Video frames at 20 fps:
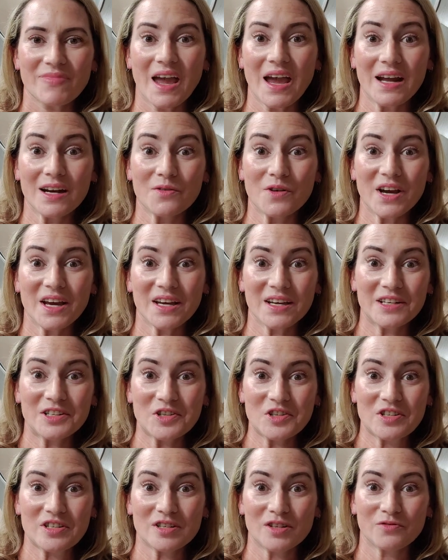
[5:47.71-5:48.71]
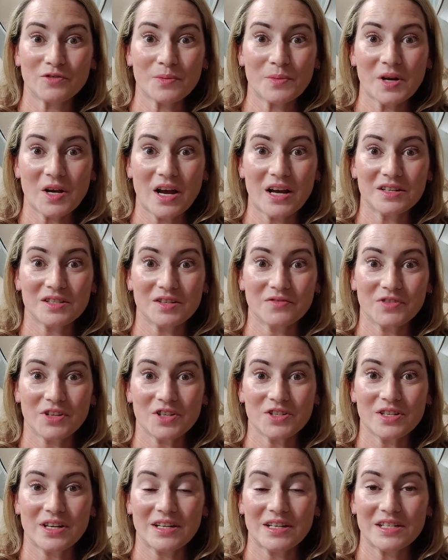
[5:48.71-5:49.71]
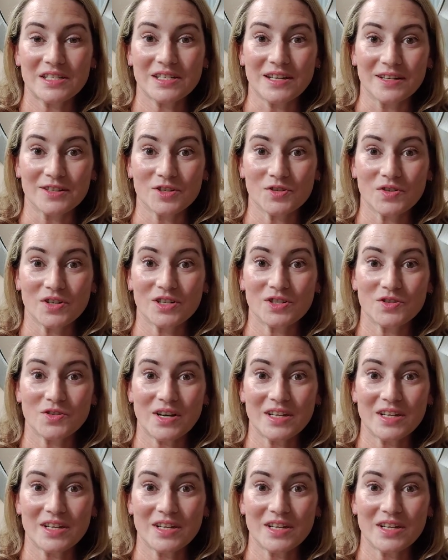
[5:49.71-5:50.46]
anyway, interesting from you guys if there's any sunscreens